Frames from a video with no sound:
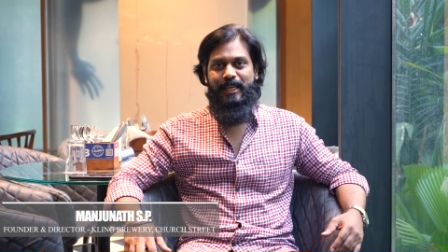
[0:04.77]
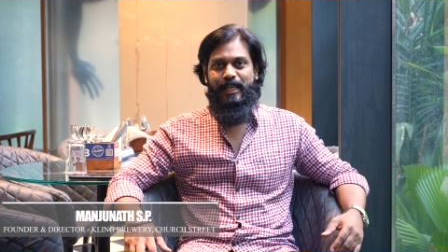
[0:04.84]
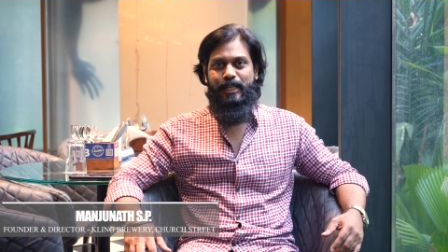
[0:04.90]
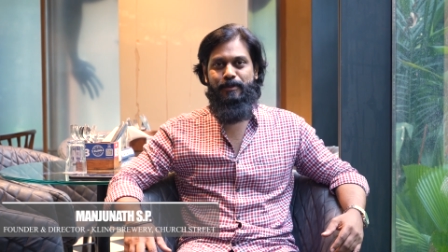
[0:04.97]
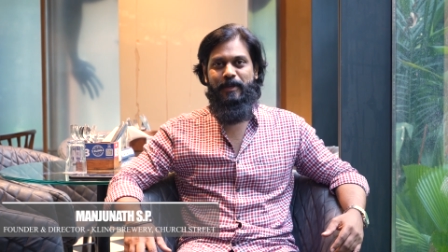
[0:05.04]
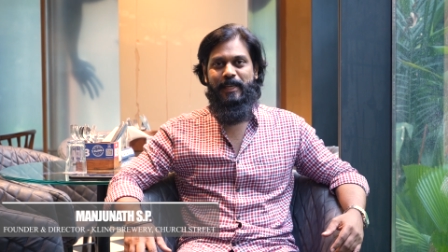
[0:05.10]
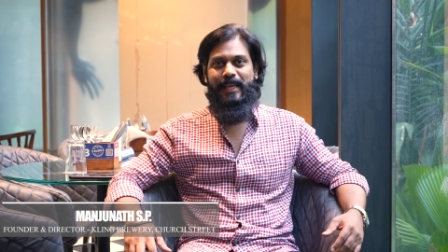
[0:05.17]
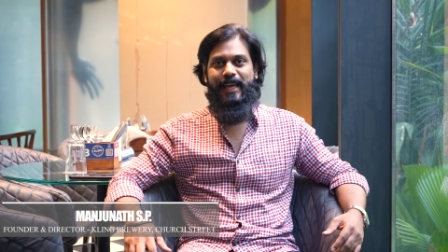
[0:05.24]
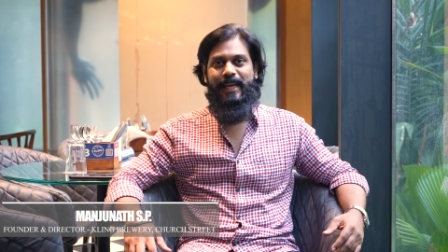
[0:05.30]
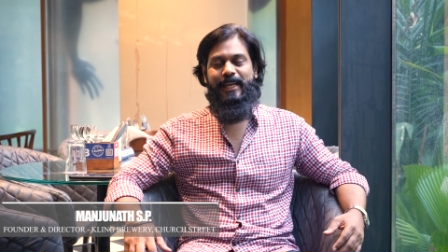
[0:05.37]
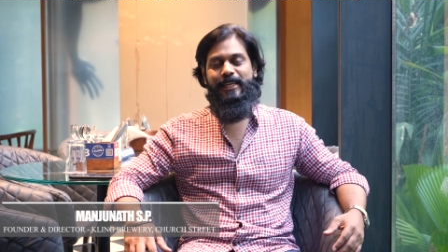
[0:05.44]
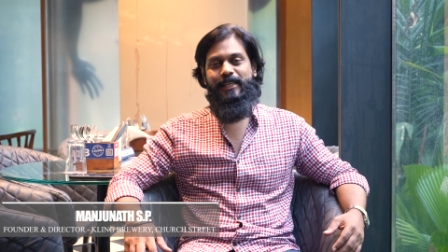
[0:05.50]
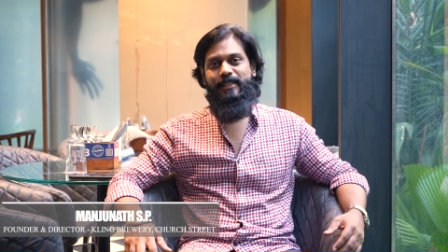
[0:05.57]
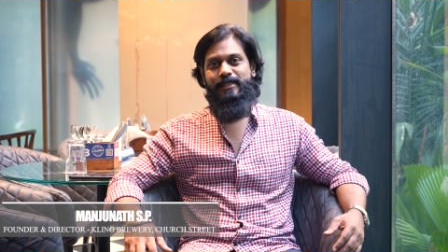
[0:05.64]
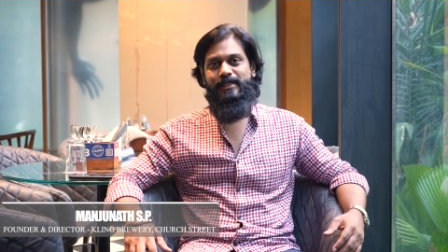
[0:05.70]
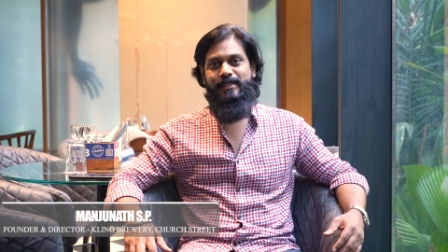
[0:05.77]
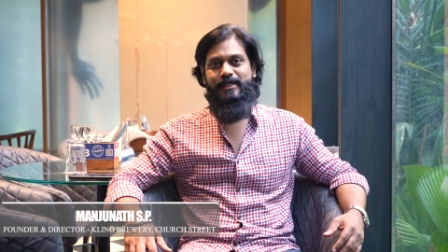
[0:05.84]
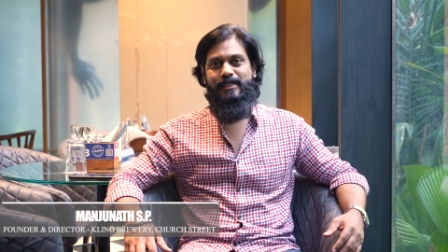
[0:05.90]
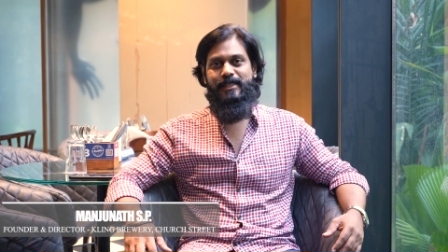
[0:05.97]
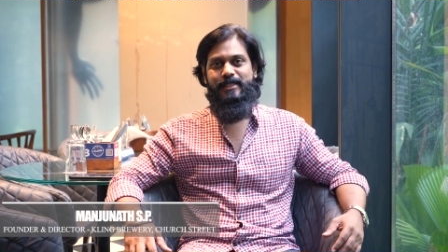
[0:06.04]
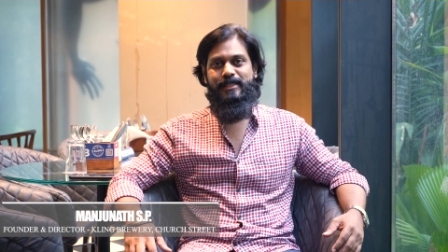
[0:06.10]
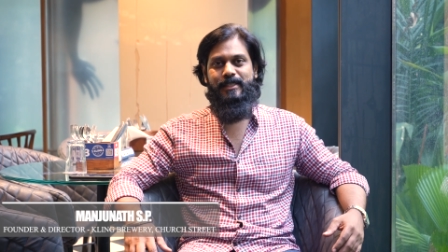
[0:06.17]
It's been eight
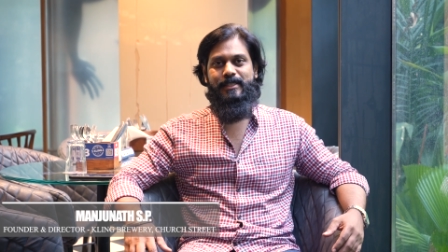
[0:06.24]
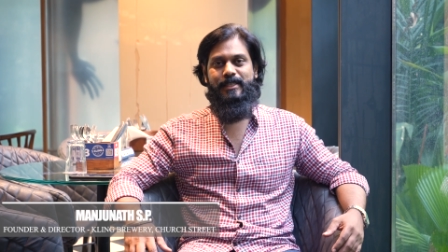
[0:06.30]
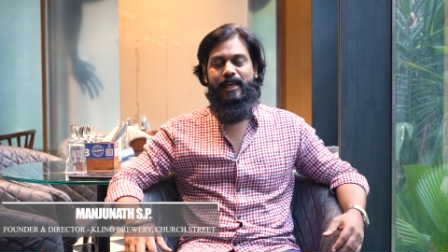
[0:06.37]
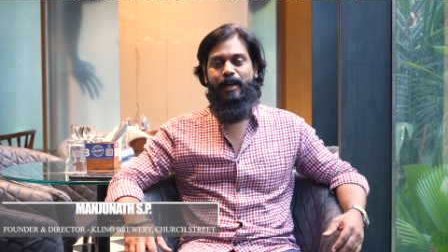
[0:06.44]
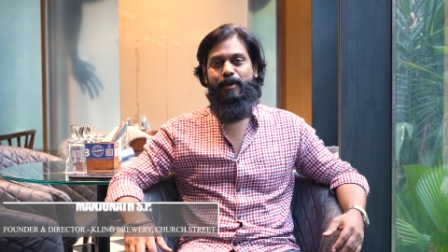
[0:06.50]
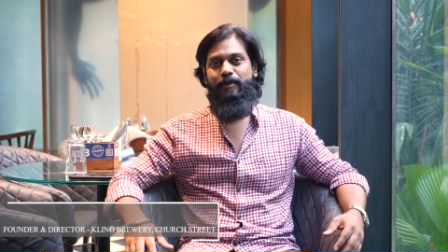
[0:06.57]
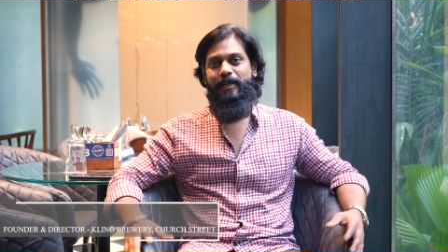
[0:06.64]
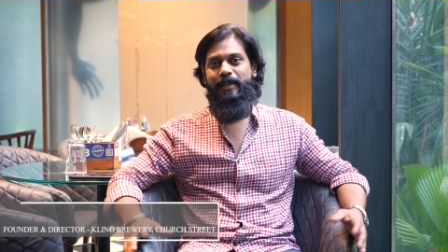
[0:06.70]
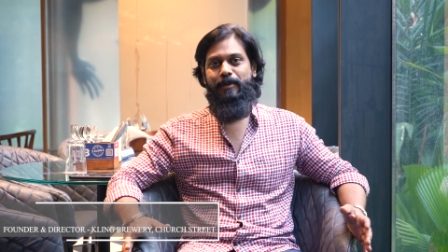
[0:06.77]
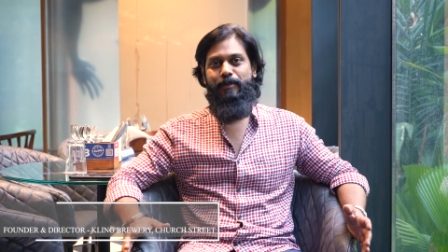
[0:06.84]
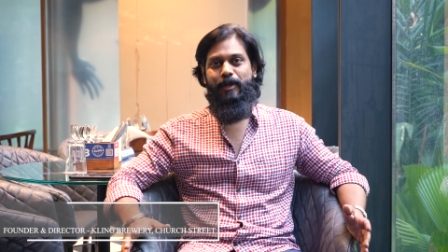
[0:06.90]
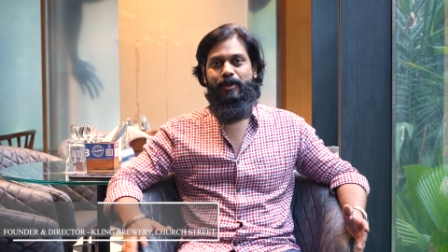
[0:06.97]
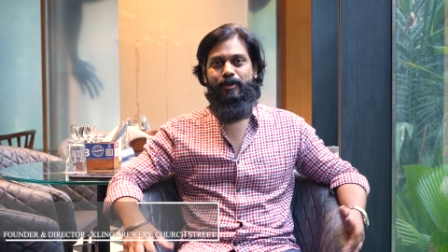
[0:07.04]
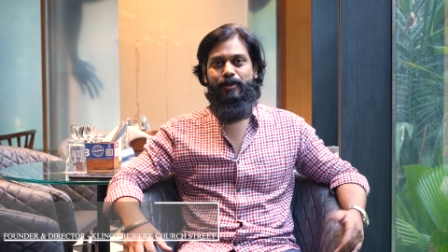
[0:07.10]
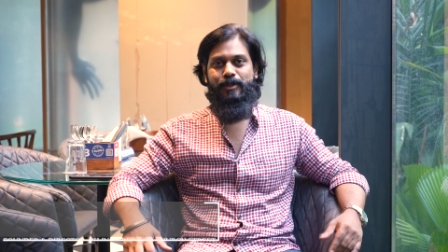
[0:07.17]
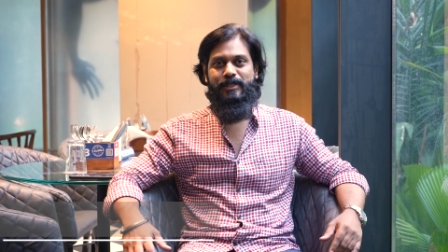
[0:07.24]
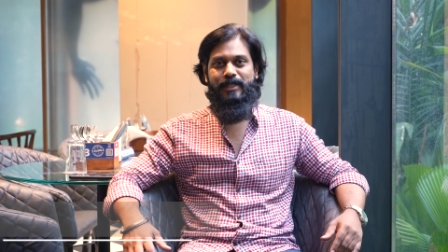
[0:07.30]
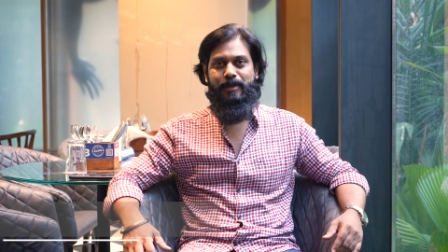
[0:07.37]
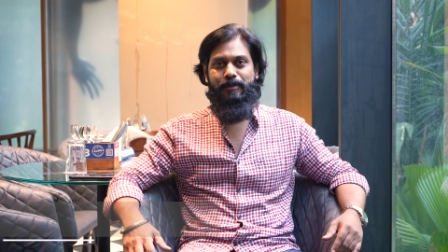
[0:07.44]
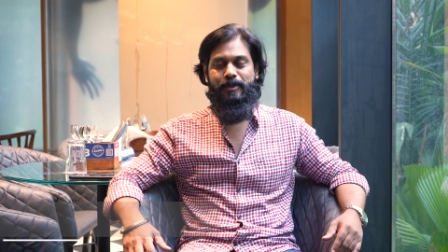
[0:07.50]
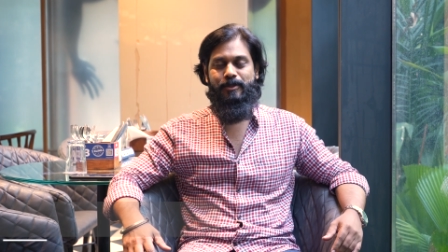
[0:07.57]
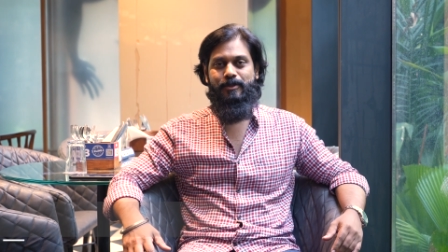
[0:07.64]
years since I completed my course.
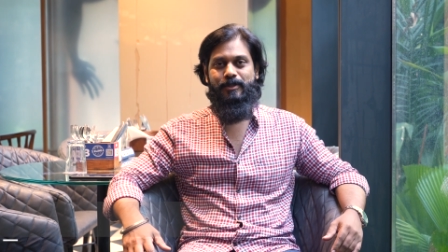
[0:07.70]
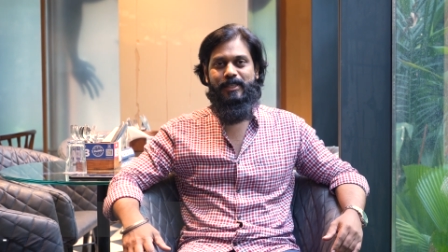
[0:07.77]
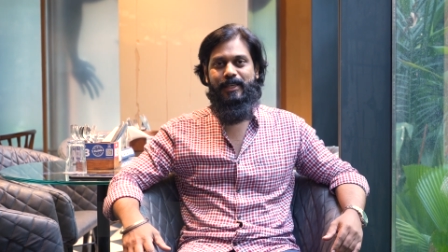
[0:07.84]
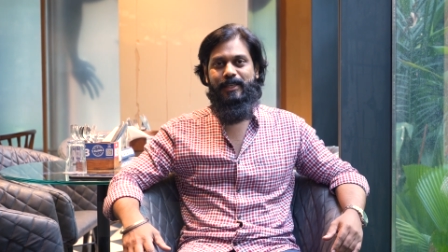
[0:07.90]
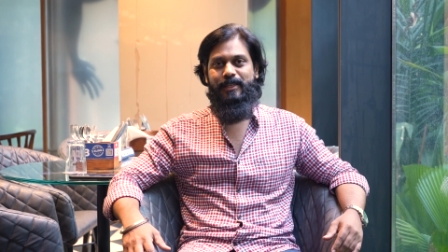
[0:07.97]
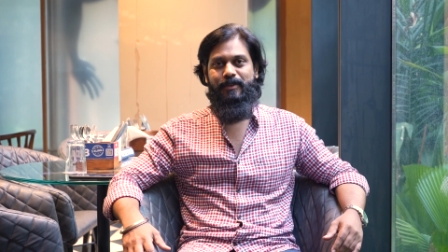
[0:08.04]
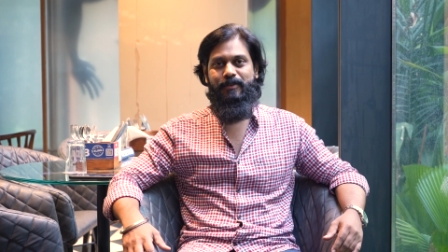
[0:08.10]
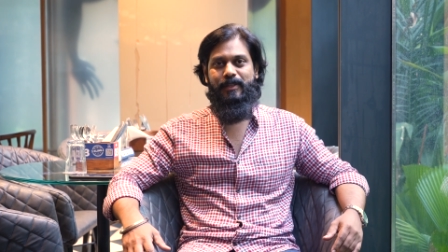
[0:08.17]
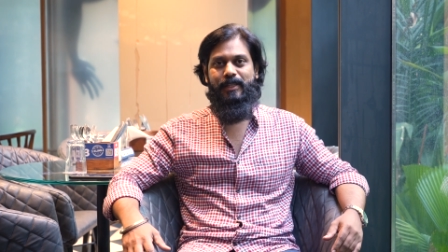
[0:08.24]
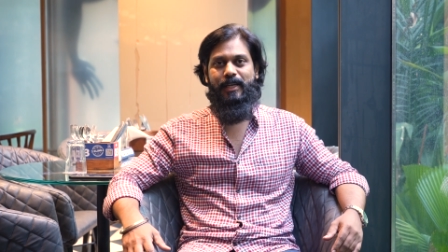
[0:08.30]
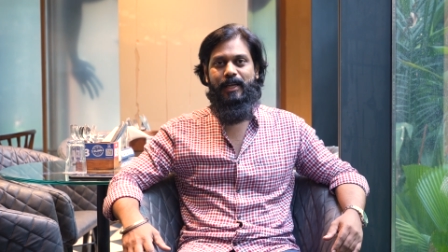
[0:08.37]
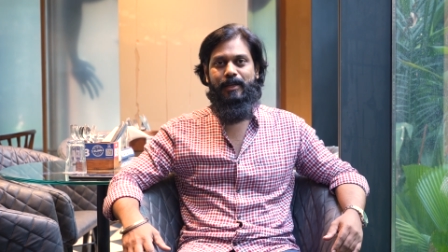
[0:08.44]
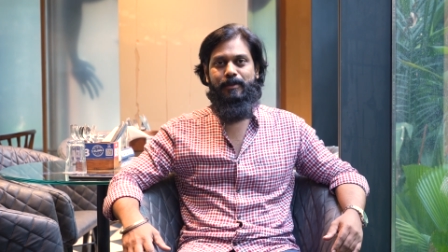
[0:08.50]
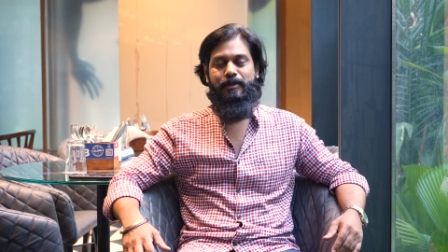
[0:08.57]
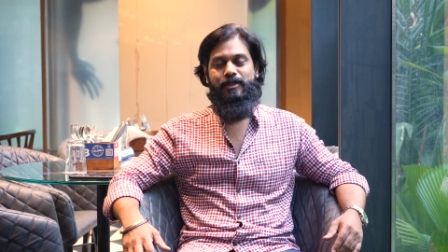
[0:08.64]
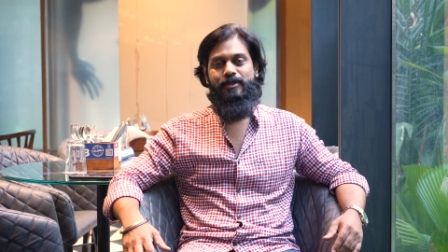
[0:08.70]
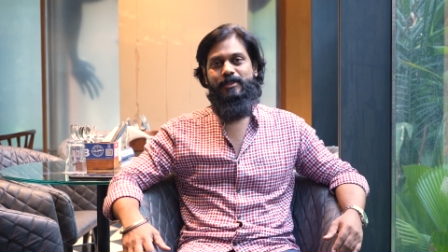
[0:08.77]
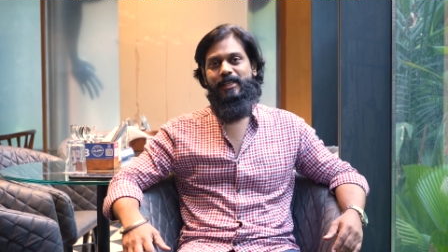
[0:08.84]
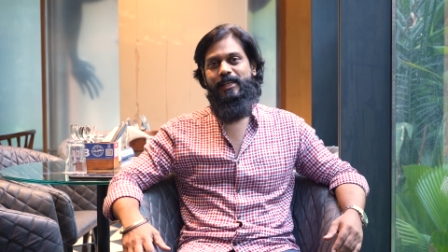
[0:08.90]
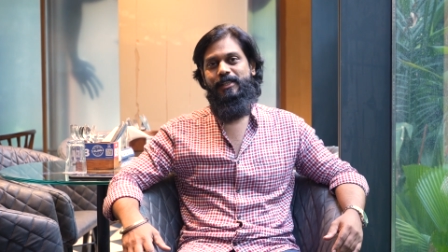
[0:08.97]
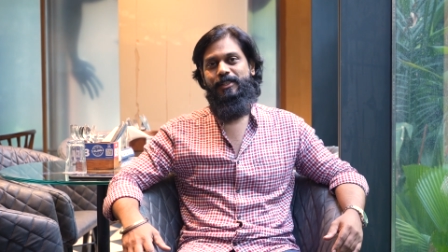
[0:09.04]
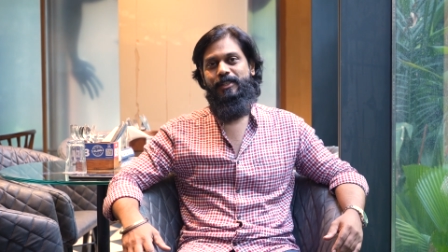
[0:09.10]
I'm associated with Alum
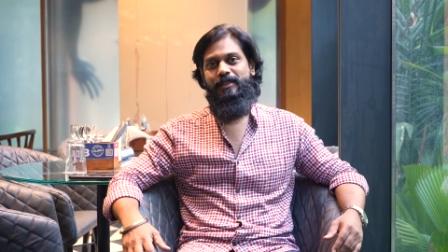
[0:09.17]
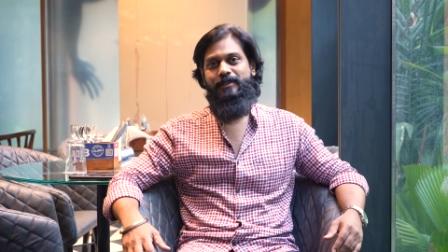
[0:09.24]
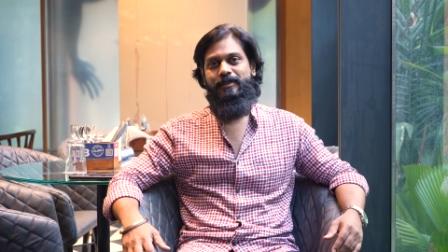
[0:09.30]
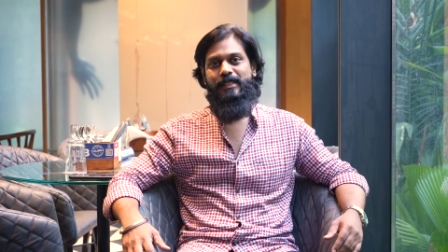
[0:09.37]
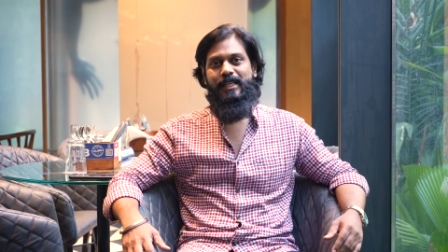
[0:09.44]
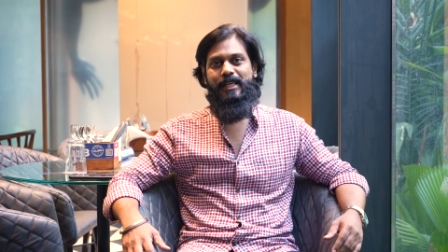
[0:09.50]
Association.